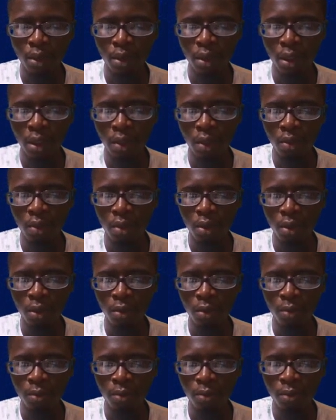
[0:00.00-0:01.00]
Now,
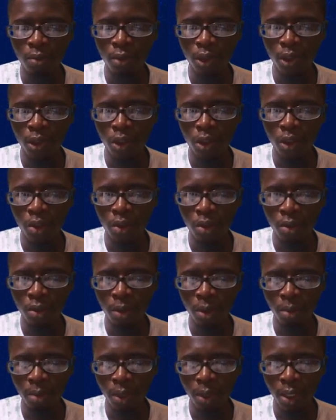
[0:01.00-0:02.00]
you
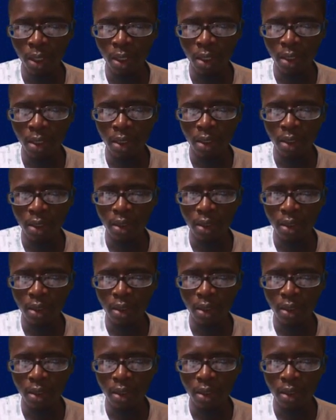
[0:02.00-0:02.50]
remember